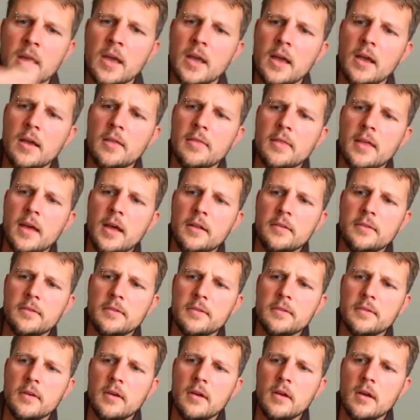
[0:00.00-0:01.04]
And
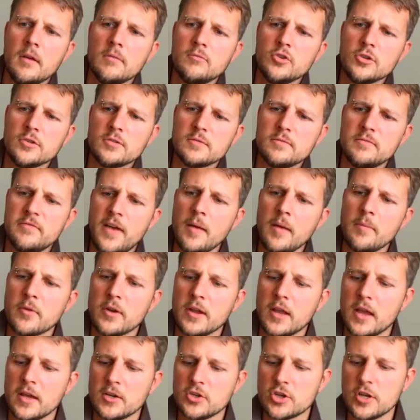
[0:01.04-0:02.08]
that's just
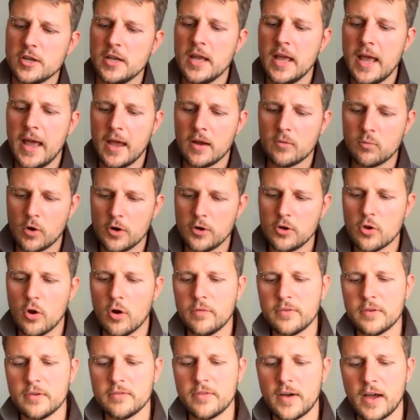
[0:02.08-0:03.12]
fabric, actually. And what you
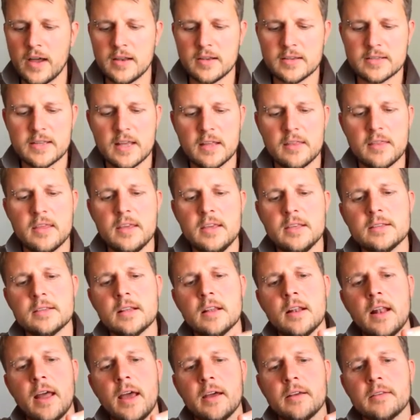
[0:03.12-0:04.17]
often find is that these
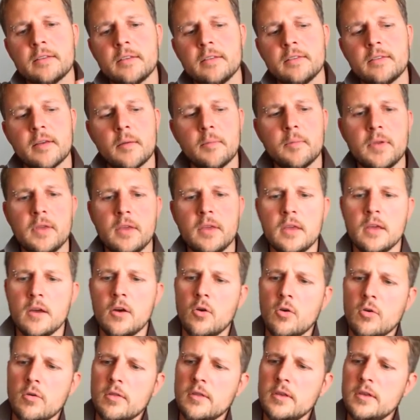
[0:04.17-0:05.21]
little accents up here,
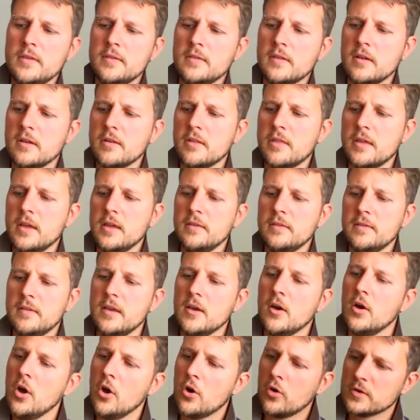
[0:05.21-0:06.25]
or these little things
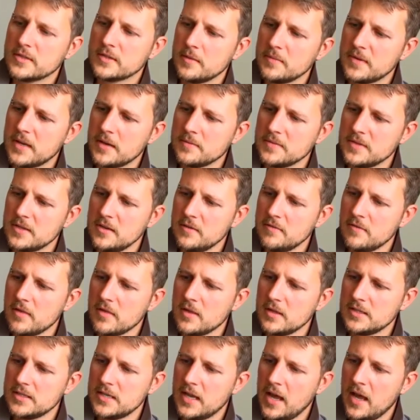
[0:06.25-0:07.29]
here, or sometimes even
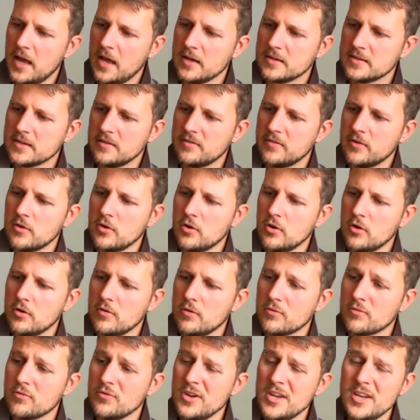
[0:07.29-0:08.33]
the tags. I found a lot
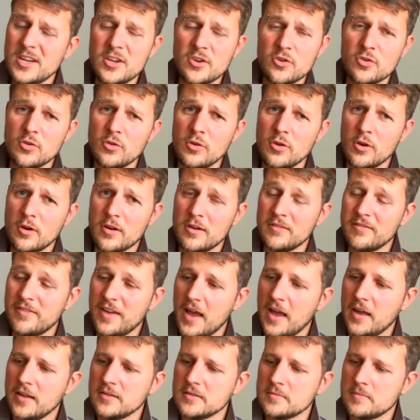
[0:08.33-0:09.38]
of really cool looking
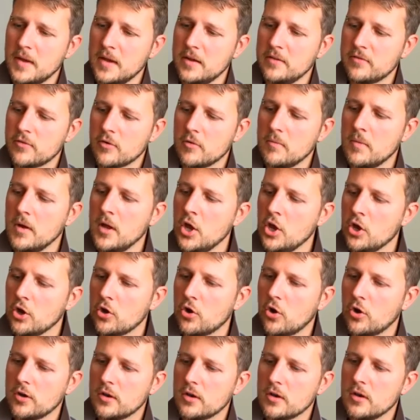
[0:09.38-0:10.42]
Vans made from
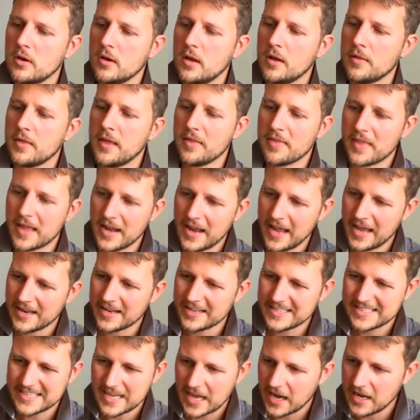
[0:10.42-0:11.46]
cotton that then had
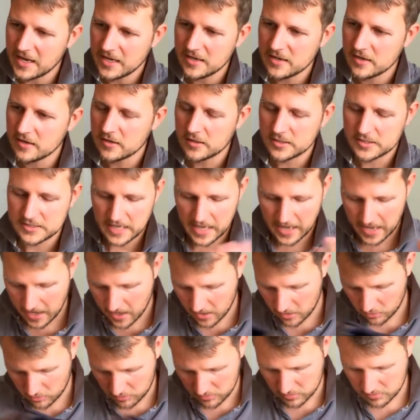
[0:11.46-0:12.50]
a tiny little
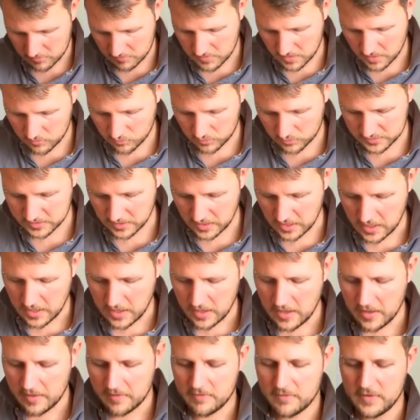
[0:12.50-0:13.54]
tag on them that were
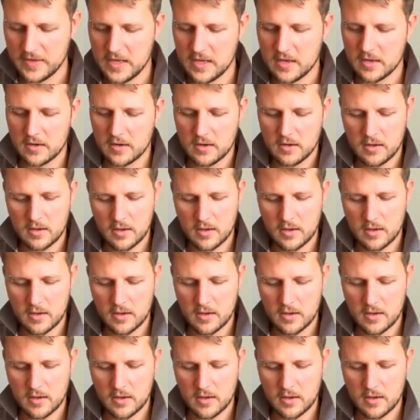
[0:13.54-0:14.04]
vegan,